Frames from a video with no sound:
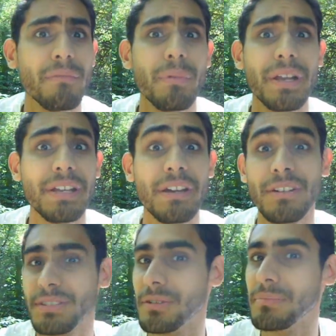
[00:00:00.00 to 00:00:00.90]
when he
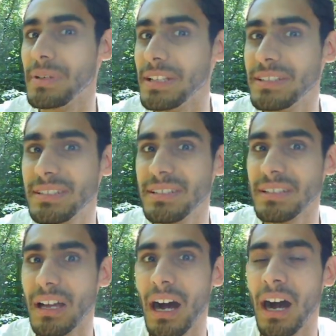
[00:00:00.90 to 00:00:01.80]
also meets
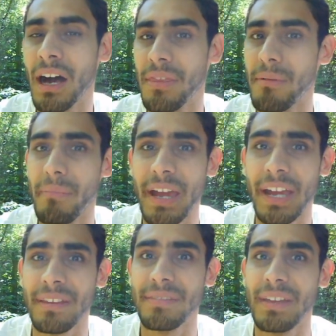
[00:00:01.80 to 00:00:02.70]
the
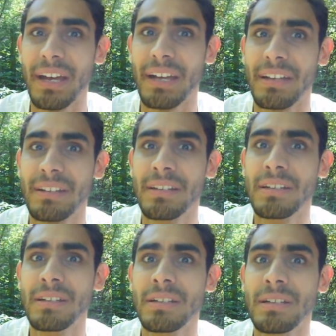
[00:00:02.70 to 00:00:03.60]
man that
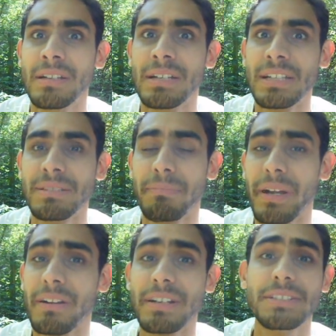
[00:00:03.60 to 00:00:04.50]
is
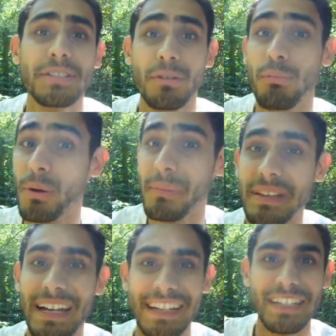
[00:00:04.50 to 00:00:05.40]
married to the
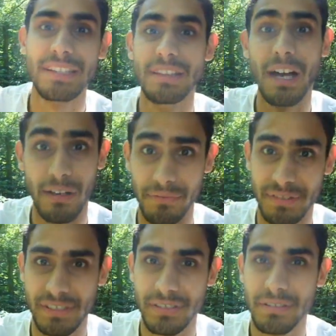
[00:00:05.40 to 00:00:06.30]
woman that he
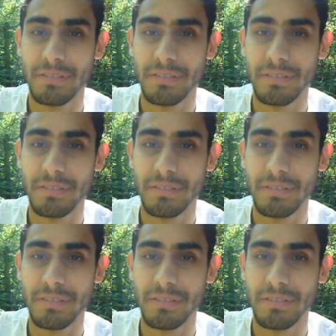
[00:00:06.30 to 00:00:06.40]
loves.